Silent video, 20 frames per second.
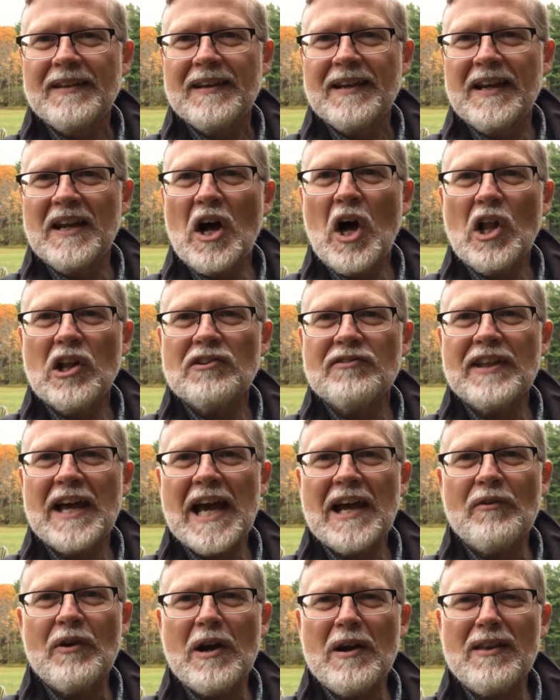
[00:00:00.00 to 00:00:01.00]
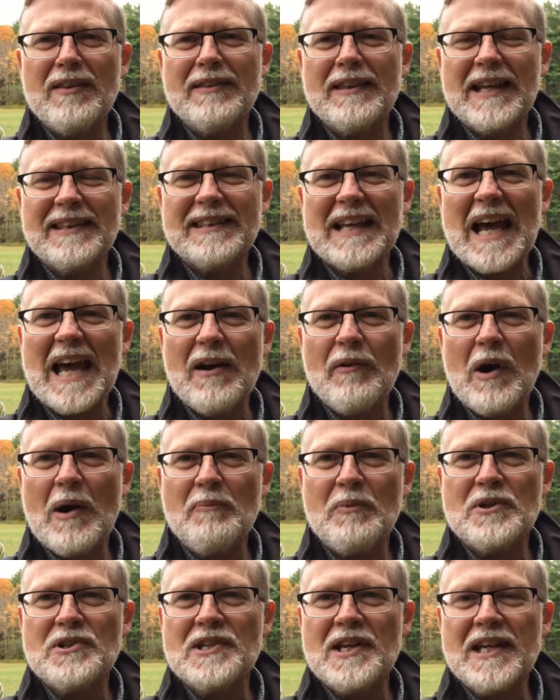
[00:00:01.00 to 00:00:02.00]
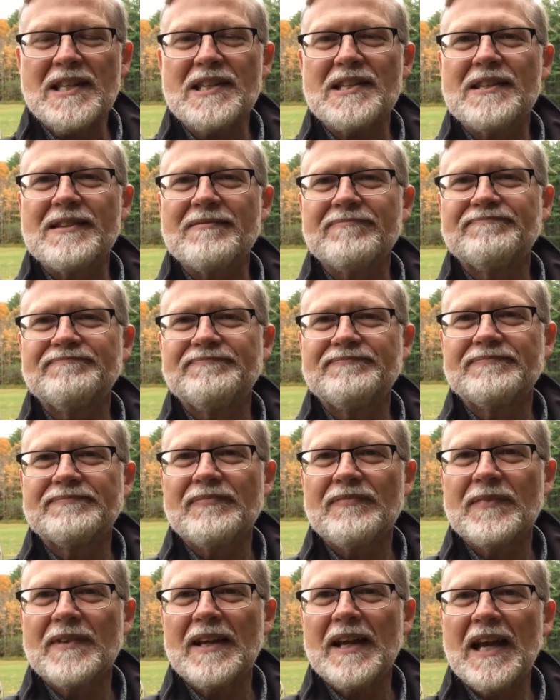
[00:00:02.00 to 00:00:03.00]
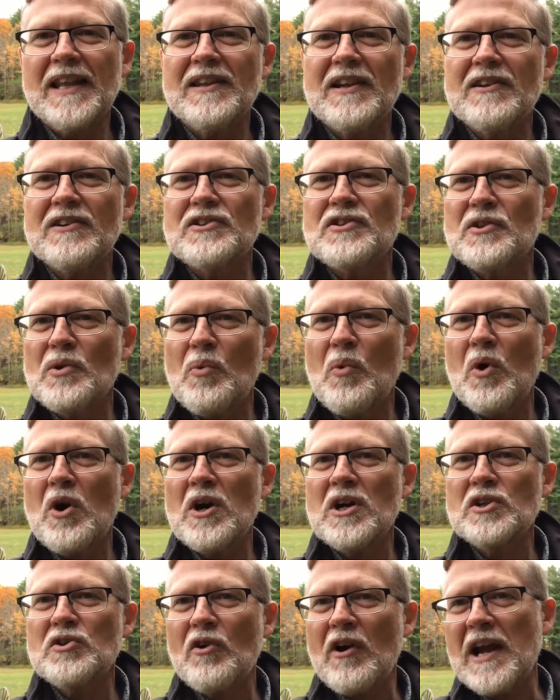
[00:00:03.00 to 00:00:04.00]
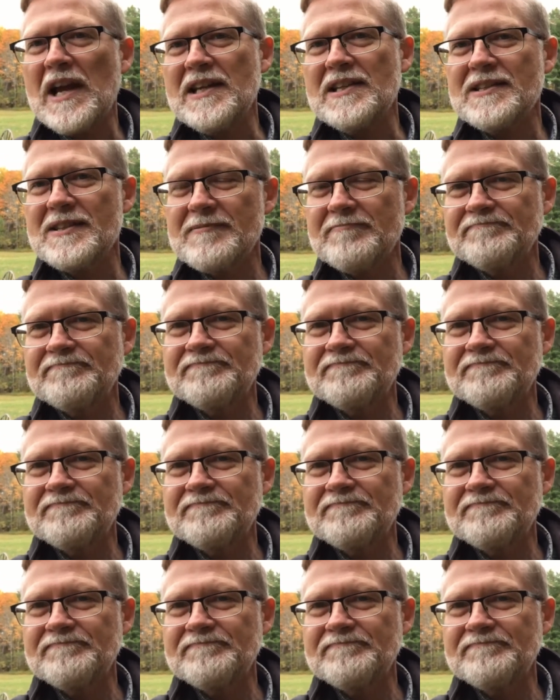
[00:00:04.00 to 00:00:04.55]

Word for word: and all of that that that represents and there's the word grace.